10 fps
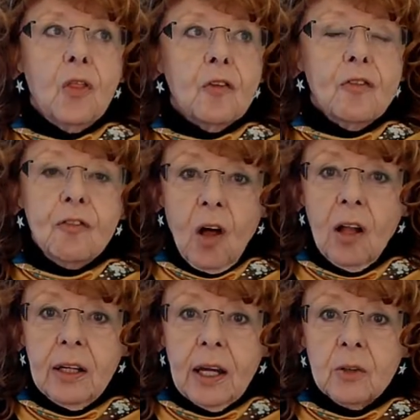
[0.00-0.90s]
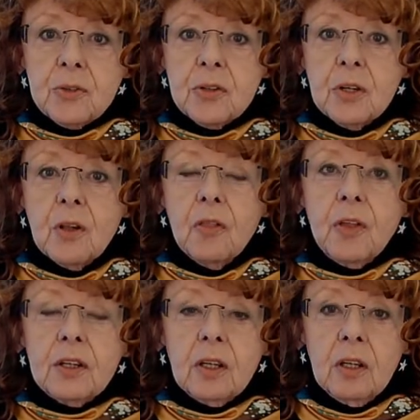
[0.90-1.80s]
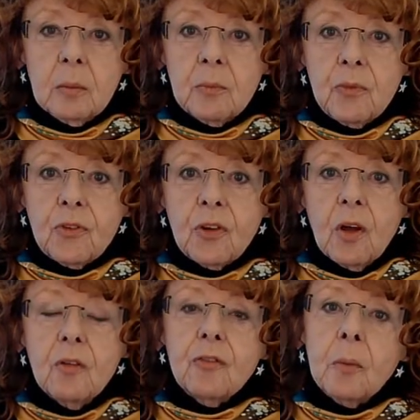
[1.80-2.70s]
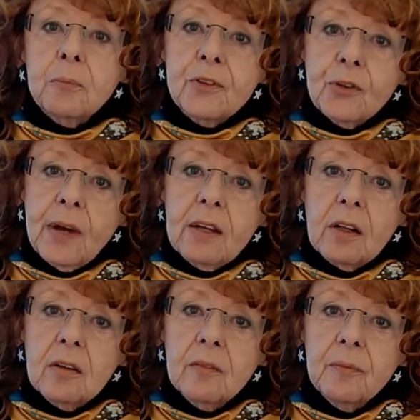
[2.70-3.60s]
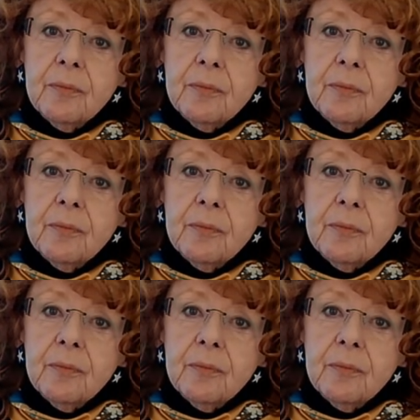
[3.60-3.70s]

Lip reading: the fallout that comes from betrayal,